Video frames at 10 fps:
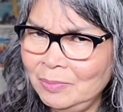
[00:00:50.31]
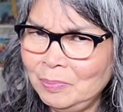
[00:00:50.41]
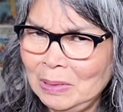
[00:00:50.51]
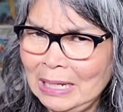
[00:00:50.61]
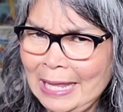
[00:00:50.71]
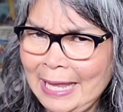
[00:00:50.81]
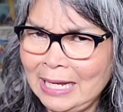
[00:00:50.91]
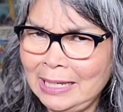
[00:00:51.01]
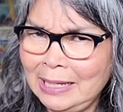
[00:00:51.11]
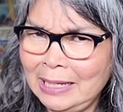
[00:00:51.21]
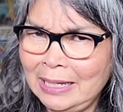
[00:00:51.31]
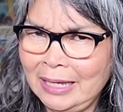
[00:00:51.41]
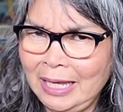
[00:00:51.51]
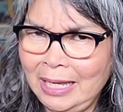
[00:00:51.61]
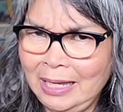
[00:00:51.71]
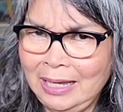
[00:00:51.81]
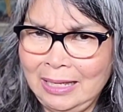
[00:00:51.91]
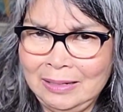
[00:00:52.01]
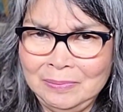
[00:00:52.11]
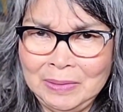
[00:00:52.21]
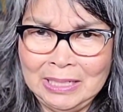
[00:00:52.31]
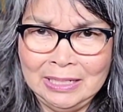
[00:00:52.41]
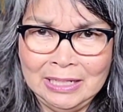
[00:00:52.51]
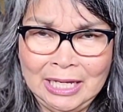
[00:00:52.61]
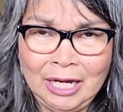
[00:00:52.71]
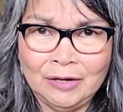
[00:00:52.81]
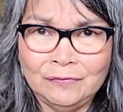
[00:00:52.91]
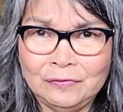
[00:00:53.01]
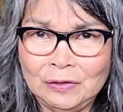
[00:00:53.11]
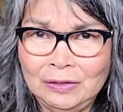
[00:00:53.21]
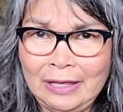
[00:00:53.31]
planning and being careful